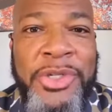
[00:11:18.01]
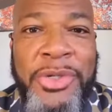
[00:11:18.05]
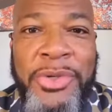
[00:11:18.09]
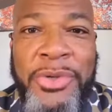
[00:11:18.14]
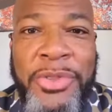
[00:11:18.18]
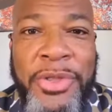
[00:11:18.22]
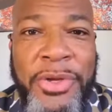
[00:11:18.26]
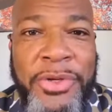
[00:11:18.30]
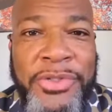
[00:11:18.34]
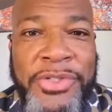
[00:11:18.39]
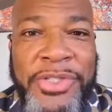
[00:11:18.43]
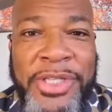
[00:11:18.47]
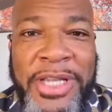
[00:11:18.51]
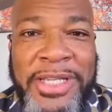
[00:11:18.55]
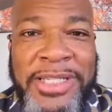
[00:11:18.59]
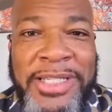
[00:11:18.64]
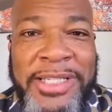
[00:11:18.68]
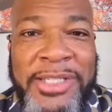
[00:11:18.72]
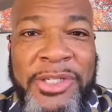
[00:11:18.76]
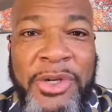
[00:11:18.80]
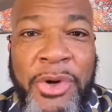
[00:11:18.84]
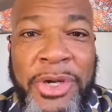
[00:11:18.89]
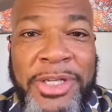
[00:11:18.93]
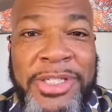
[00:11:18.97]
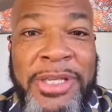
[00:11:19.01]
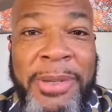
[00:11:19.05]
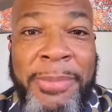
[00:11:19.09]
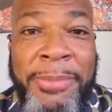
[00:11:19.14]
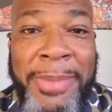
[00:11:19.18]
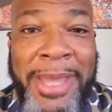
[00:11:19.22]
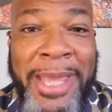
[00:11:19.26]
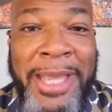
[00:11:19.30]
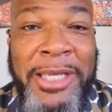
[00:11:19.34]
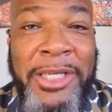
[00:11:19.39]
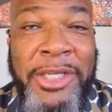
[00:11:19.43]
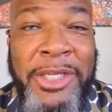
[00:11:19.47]
do those things that's going to
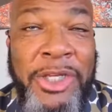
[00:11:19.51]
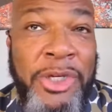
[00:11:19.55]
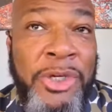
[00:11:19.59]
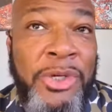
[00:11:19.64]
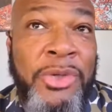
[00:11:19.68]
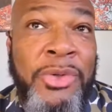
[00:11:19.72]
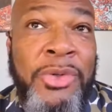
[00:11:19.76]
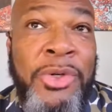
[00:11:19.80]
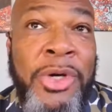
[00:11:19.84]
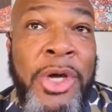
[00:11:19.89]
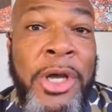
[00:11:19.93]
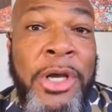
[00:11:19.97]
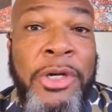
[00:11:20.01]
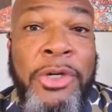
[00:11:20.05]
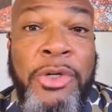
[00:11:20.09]
make you